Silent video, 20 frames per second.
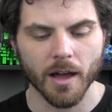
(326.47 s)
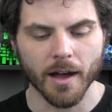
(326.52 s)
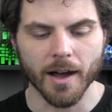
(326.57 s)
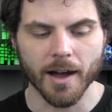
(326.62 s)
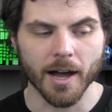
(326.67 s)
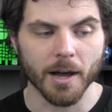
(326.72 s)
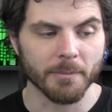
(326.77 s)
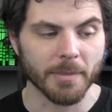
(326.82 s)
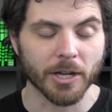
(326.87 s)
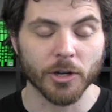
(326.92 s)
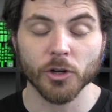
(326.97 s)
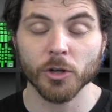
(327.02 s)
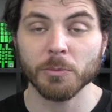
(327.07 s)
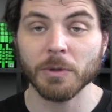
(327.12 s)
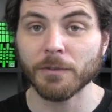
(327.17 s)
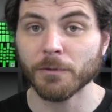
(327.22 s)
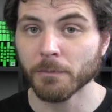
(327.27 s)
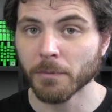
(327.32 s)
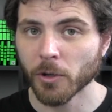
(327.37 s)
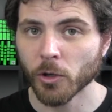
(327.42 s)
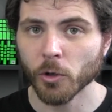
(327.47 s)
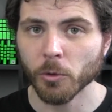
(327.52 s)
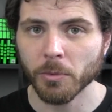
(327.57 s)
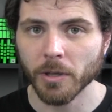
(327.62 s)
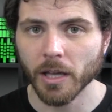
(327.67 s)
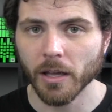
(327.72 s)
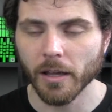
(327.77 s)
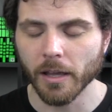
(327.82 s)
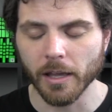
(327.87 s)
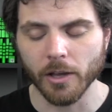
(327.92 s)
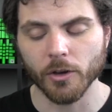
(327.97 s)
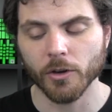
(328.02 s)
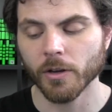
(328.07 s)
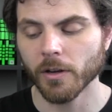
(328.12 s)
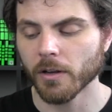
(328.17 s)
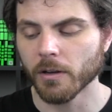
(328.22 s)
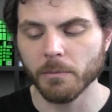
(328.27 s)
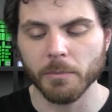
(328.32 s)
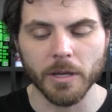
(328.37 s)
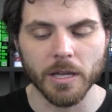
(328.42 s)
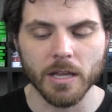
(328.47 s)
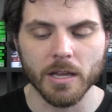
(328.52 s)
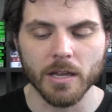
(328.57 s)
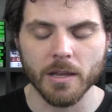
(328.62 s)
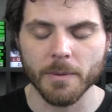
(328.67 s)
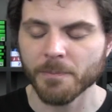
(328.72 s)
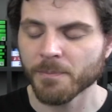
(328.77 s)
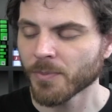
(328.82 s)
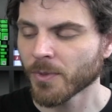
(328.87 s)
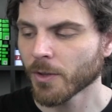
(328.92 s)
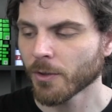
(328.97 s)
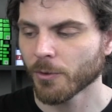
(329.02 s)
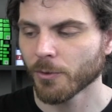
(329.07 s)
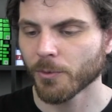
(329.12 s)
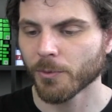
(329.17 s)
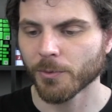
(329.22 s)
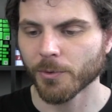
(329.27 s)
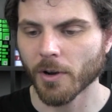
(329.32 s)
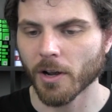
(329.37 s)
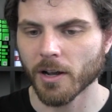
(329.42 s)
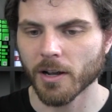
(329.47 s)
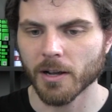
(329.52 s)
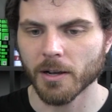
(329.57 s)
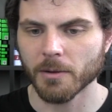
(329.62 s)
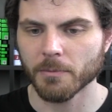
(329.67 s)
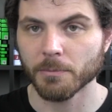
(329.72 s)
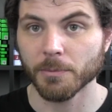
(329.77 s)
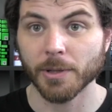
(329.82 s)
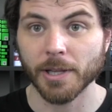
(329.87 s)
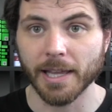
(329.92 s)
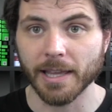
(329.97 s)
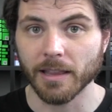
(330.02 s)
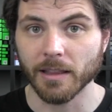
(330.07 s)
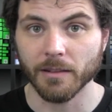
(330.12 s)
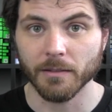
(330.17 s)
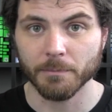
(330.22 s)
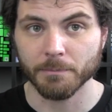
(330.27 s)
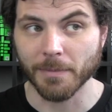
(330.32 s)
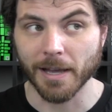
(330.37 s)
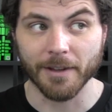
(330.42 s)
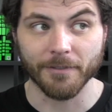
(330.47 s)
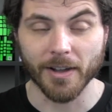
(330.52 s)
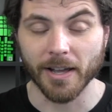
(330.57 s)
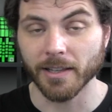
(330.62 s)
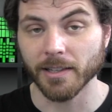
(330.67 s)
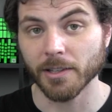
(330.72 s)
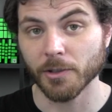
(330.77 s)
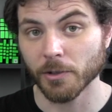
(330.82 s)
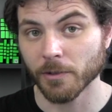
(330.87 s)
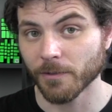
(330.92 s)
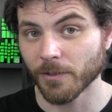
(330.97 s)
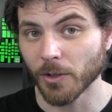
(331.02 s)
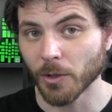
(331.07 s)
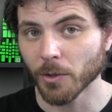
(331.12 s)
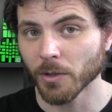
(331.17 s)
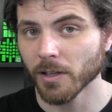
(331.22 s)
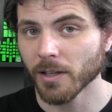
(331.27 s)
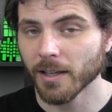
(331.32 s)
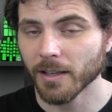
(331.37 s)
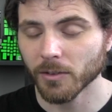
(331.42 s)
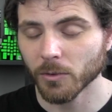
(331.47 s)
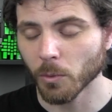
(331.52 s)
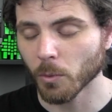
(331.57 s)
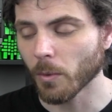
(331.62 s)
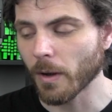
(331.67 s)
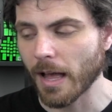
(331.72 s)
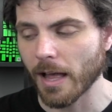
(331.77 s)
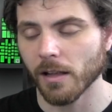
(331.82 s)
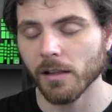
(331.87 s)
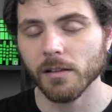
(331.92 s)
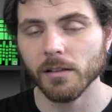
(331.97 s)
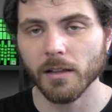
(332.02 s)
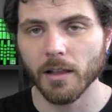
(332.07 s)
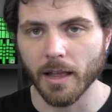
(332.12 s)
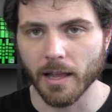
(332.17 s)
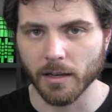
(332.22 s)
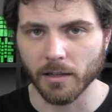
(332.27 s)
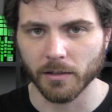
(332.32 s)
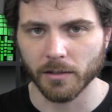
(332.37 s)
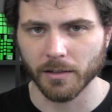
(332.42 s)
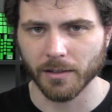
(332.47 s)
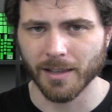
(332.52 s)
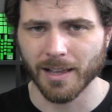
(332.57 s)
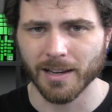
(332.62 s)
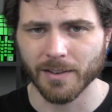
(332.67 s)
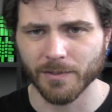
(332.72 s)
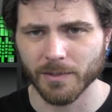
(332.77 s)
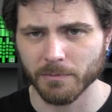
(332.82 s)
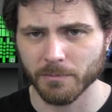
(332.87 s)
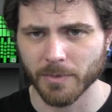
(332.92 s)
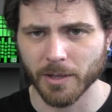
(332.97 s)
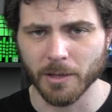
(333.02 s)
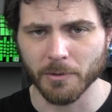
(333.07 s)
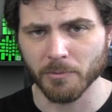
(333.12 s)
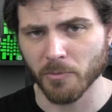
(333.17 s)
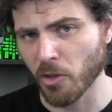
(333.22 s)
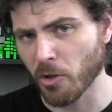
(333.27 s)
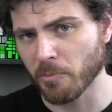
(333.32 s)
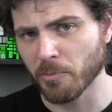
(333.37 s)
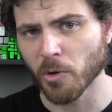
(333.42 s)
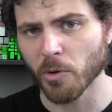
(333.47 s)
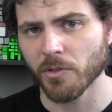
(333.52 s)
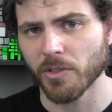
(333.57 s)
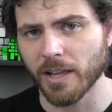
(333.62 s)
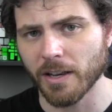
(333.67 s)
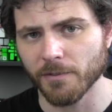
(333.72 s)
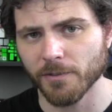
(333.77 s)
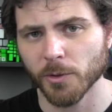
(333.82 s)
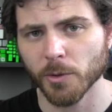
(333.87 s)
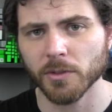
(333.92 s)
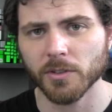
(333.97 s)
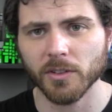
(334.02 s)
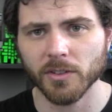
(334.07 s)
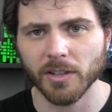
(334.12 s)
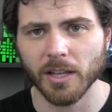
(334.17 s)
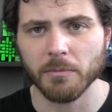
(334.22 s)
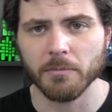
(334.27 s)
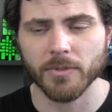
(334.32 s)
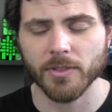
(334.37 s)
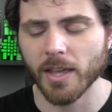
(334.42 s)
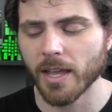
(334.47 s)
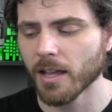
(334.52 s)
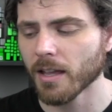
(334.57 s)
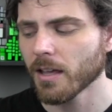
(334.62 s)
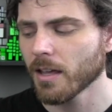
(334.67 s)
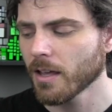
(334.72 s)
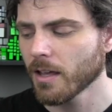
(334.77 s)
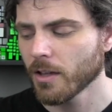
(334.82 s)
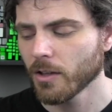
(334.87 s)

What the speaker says: It could be from cubing. It could be from playing my violin and viola as well. And it's kind of, they both influence the same thing.